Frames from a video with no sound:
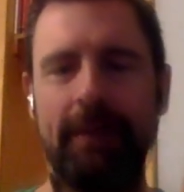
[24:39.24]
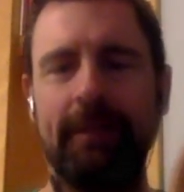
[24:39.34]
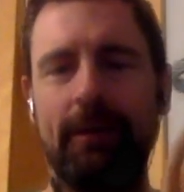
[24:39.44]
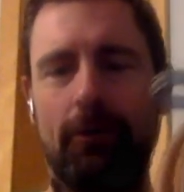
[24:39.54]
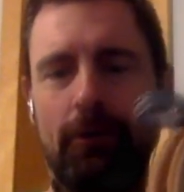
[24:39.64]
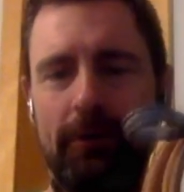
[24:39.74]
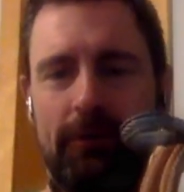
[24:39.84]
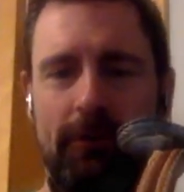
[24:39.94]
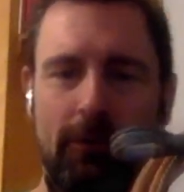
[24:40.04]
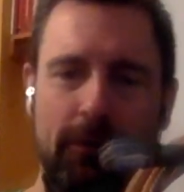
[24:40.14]
and they
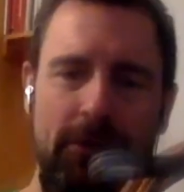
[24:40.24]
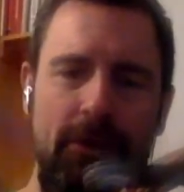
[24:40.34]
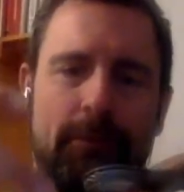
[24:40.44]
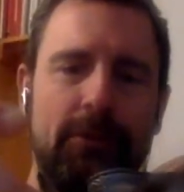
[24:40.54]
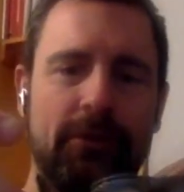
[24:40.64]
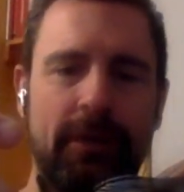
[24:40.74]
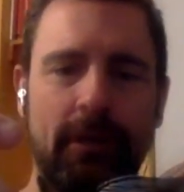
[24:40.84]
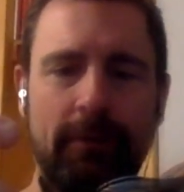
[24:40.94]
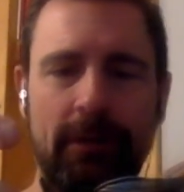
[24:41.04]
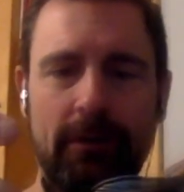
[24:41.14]
always, you know, when you're clipping your
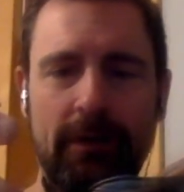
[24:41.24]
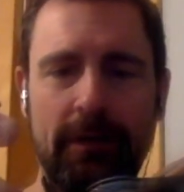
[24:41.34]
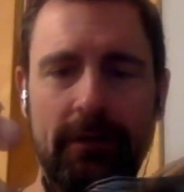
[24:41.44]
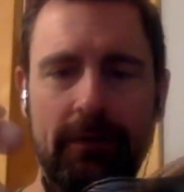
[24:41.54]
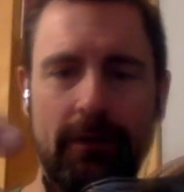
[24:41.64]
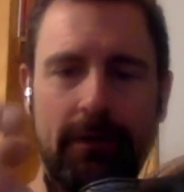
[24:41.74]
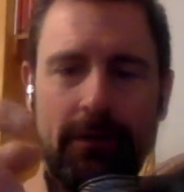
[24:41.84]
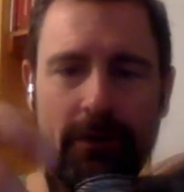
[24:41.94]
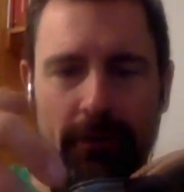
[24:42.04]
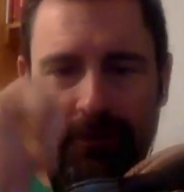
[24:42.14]
carabiner in,
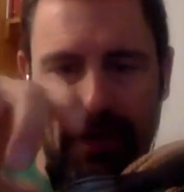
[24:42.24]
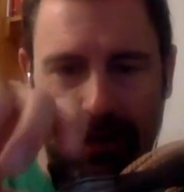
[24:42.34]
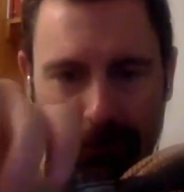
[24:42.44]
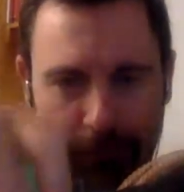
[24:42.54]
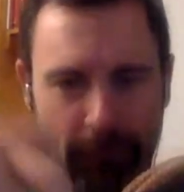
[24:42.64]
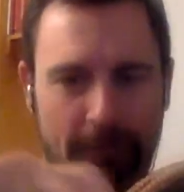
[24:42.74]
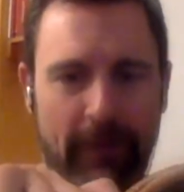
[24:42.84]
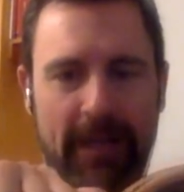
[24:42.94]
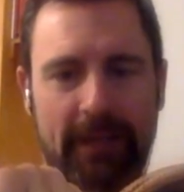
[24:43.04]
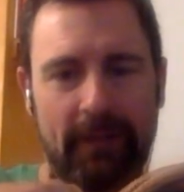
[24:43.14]
you're always kind of
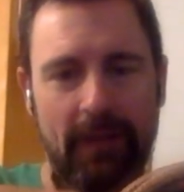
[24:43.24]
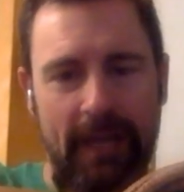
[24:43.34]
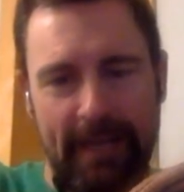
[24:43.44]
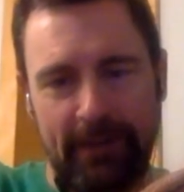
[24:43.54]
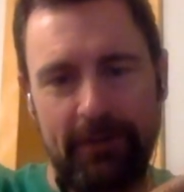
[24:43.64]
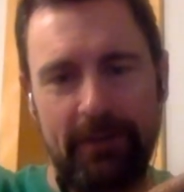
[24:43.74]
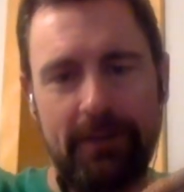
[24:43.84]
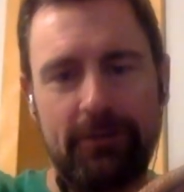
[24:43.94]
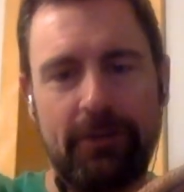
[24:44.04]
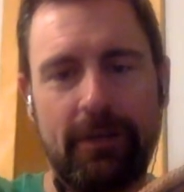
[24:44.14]
fighting the lanyard to
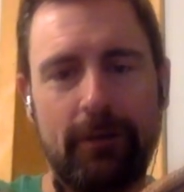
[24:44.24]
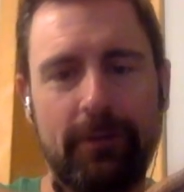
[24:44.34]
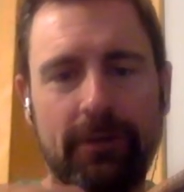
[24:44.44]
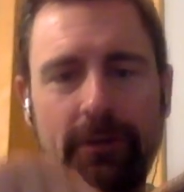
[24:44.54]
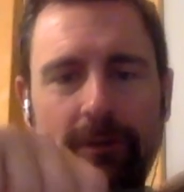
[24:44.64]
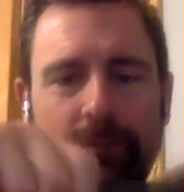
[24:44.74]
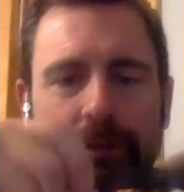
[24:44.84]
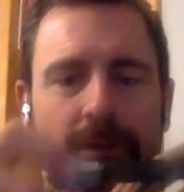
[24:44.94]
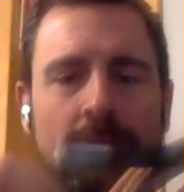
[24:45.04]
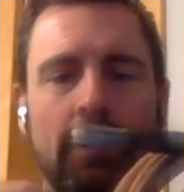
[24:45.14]
get your carabiner
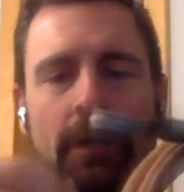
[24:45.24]
clipped in.